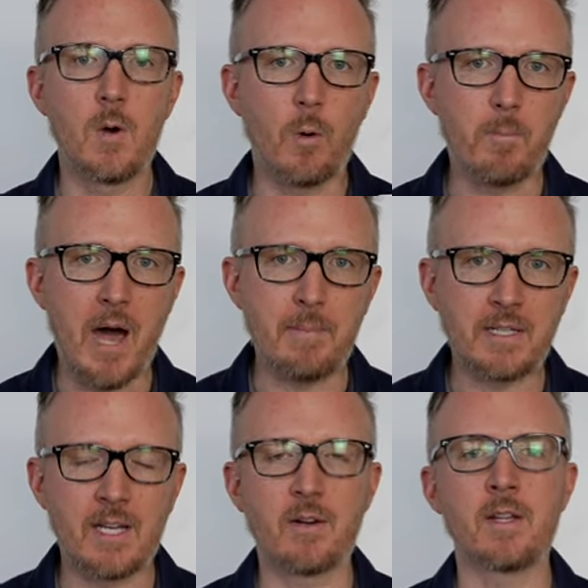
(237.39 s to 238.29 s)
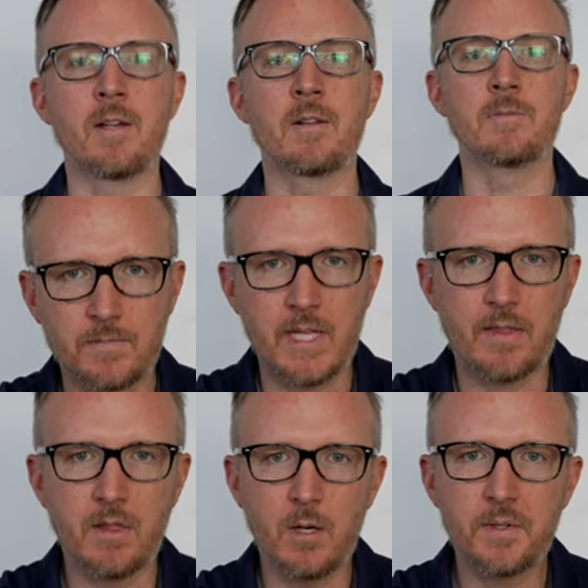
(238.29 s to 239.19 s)
or bombing down a hill. Now,
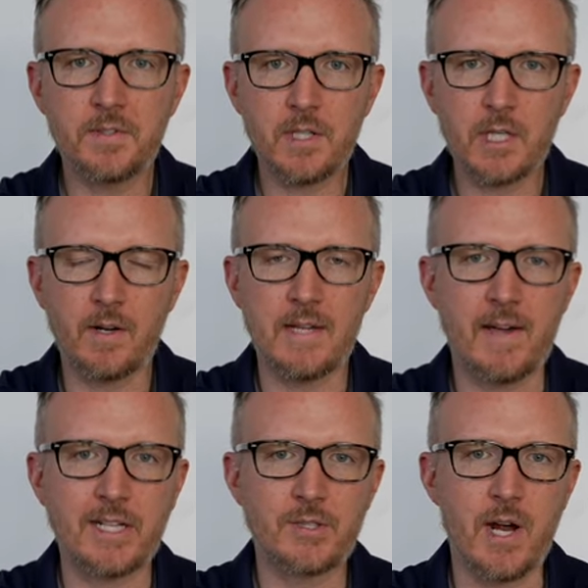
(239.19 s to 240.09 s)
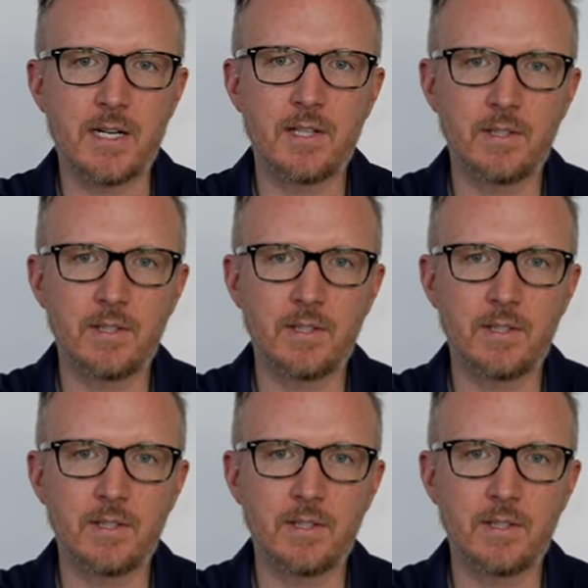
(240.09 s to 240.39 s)
the lowest gear that I've actually tried in a